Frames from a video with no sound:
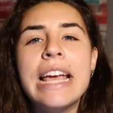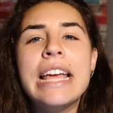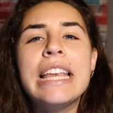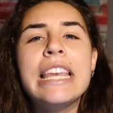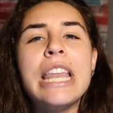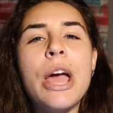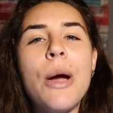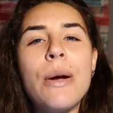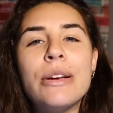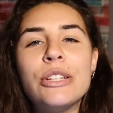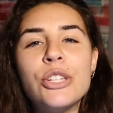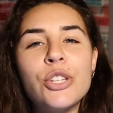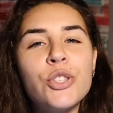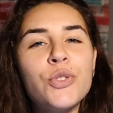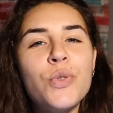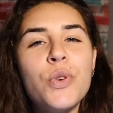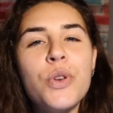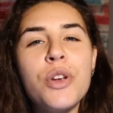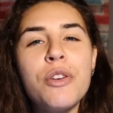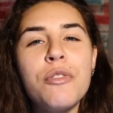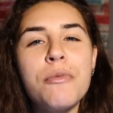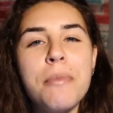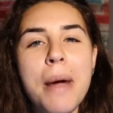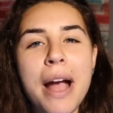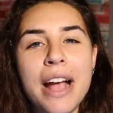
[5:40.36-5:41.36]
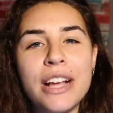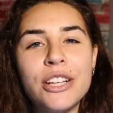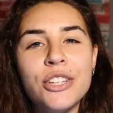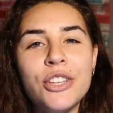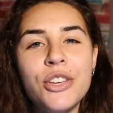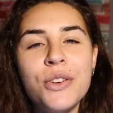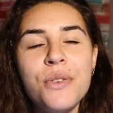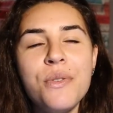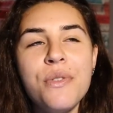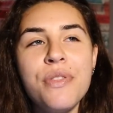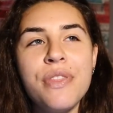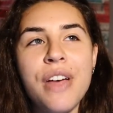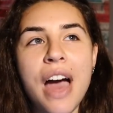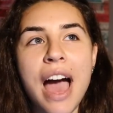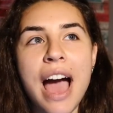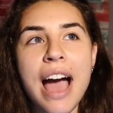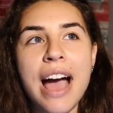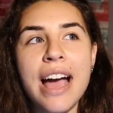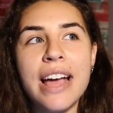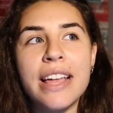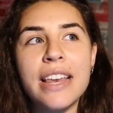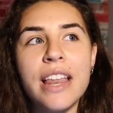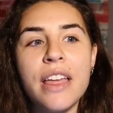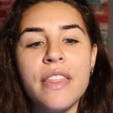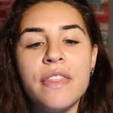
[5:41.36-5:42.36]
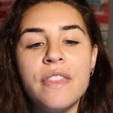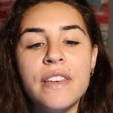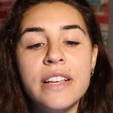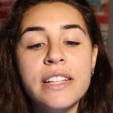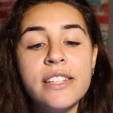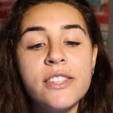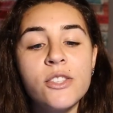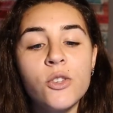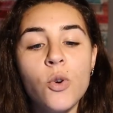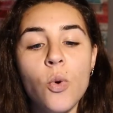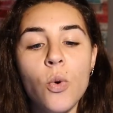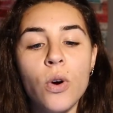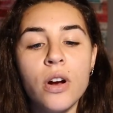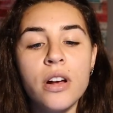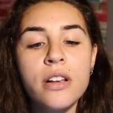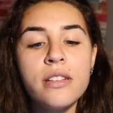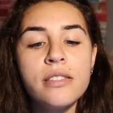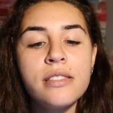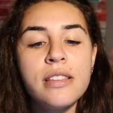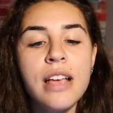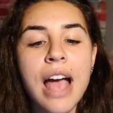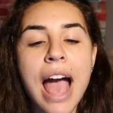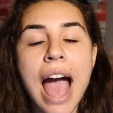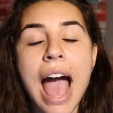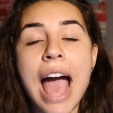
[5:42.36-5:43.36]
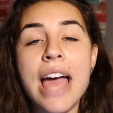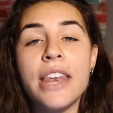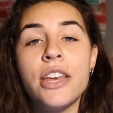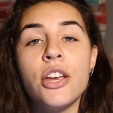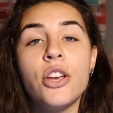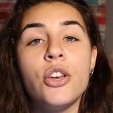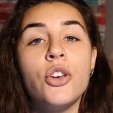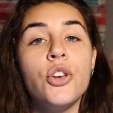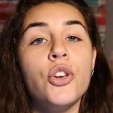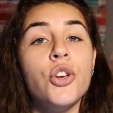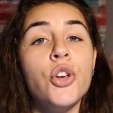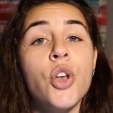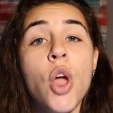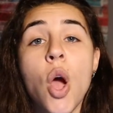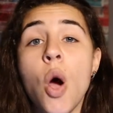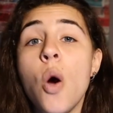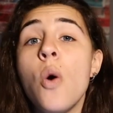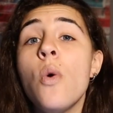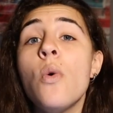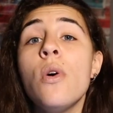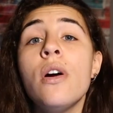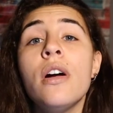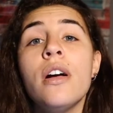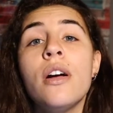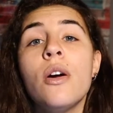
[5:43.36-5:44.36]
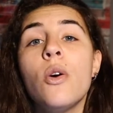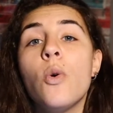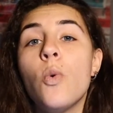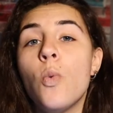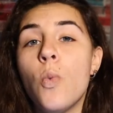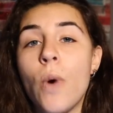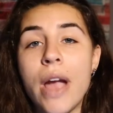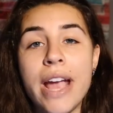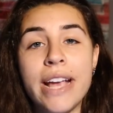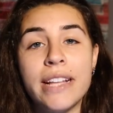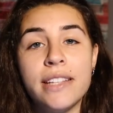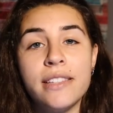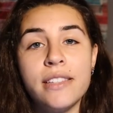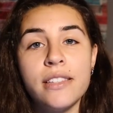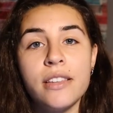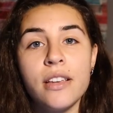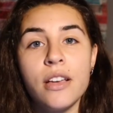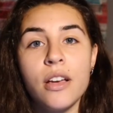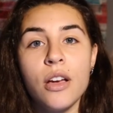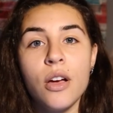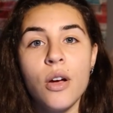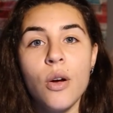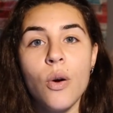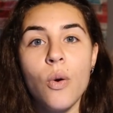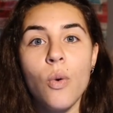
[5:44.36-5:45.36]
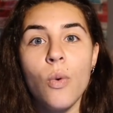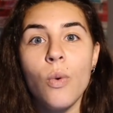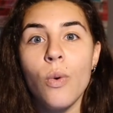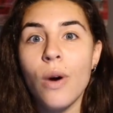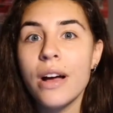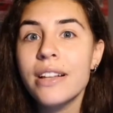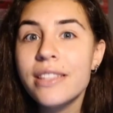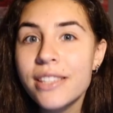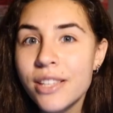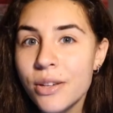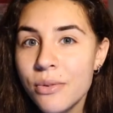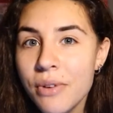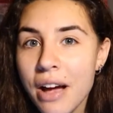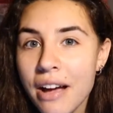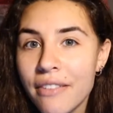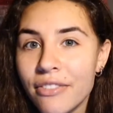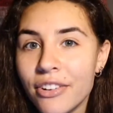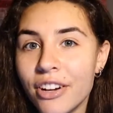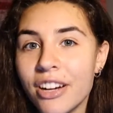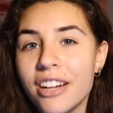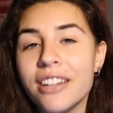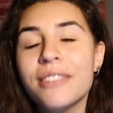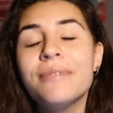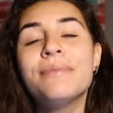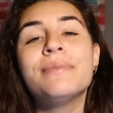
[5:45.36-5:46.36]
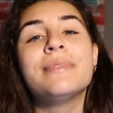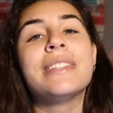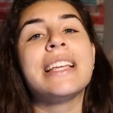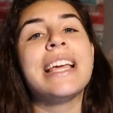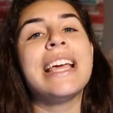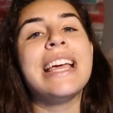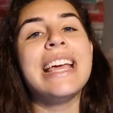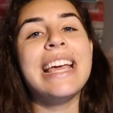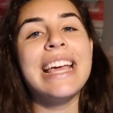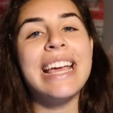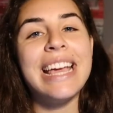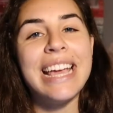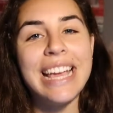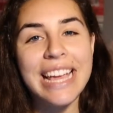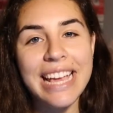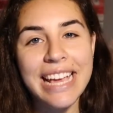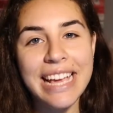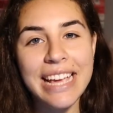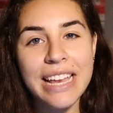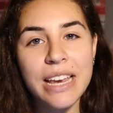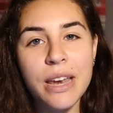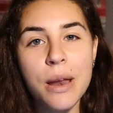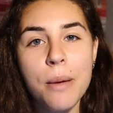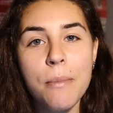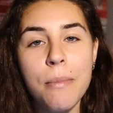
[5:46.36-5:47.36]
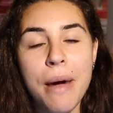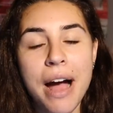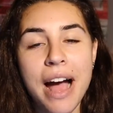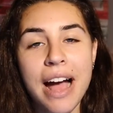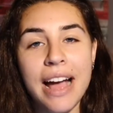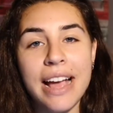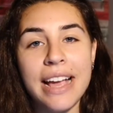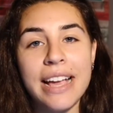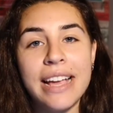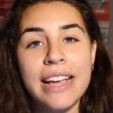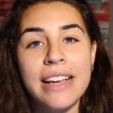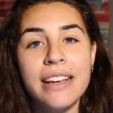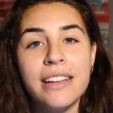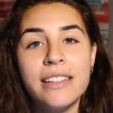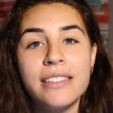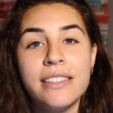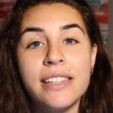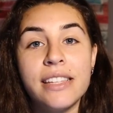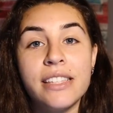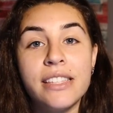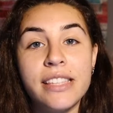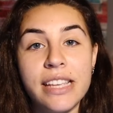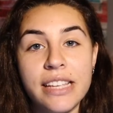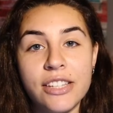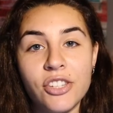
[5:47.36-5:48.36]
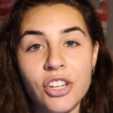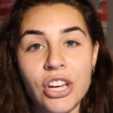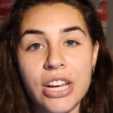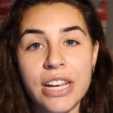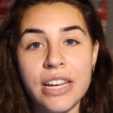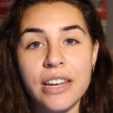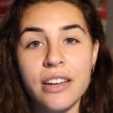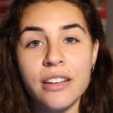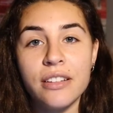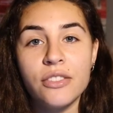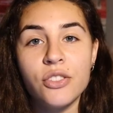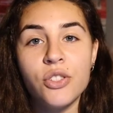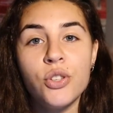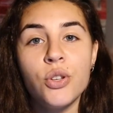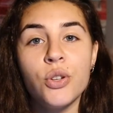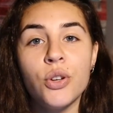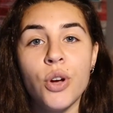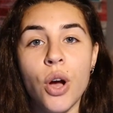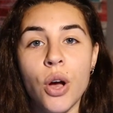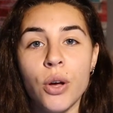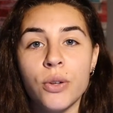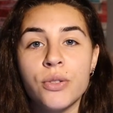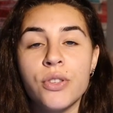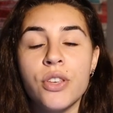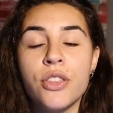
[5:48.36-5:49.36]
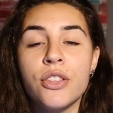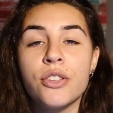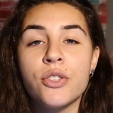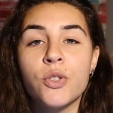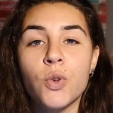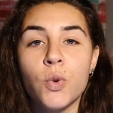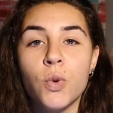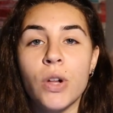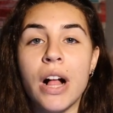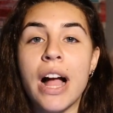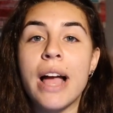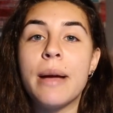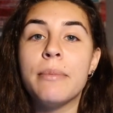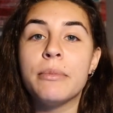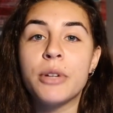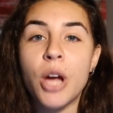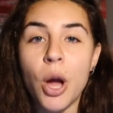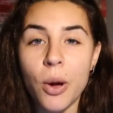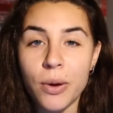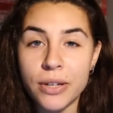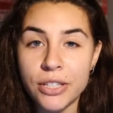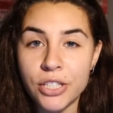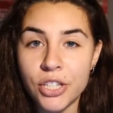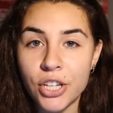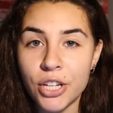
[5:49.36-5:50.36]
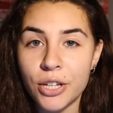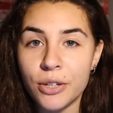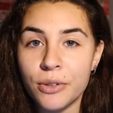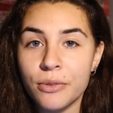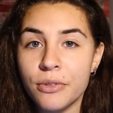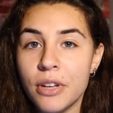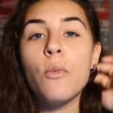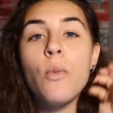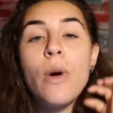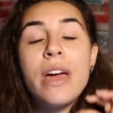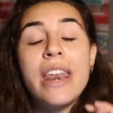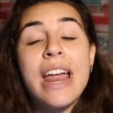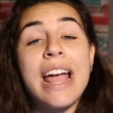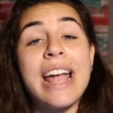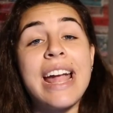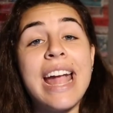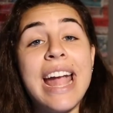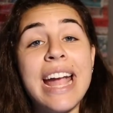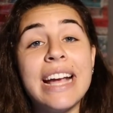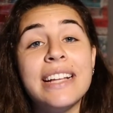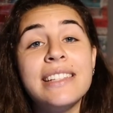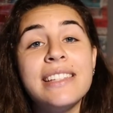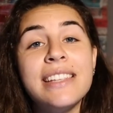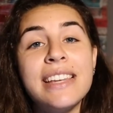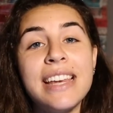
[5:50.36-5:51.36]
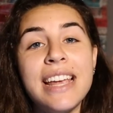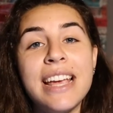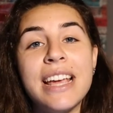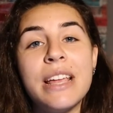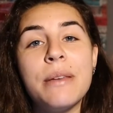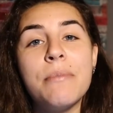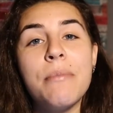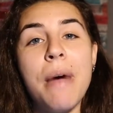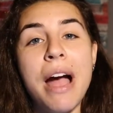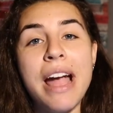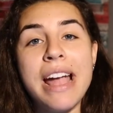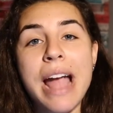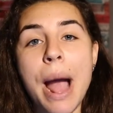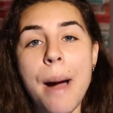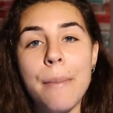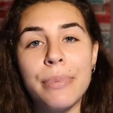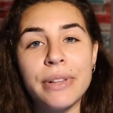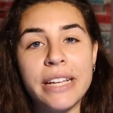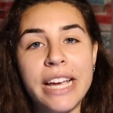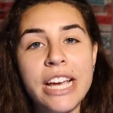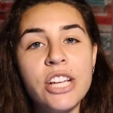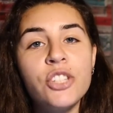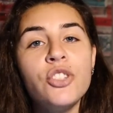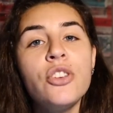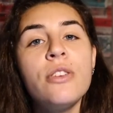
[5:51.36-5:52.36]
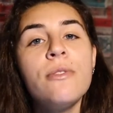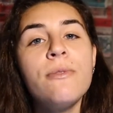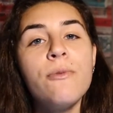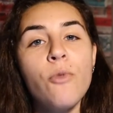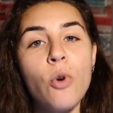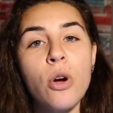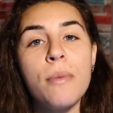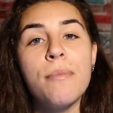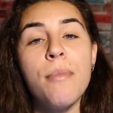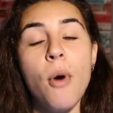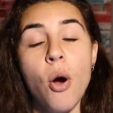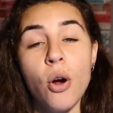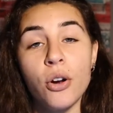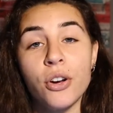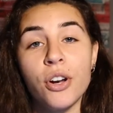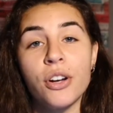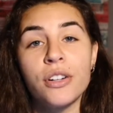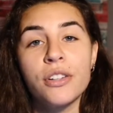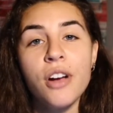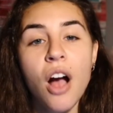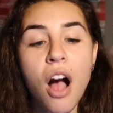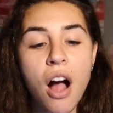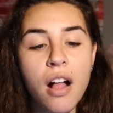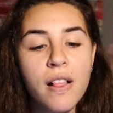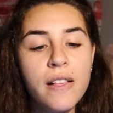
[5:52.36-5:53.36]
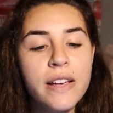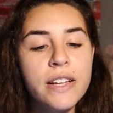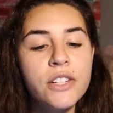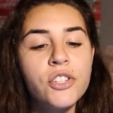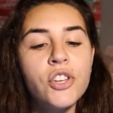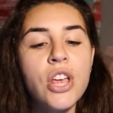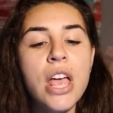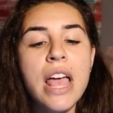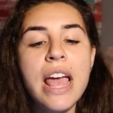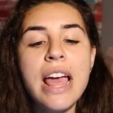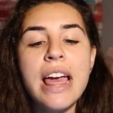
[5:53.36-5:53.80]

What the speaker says: Now, I just want to remind you that these scores had no weight whatsoever in my decision to go to the school I'm going to. When I handed in my application for Barnard College,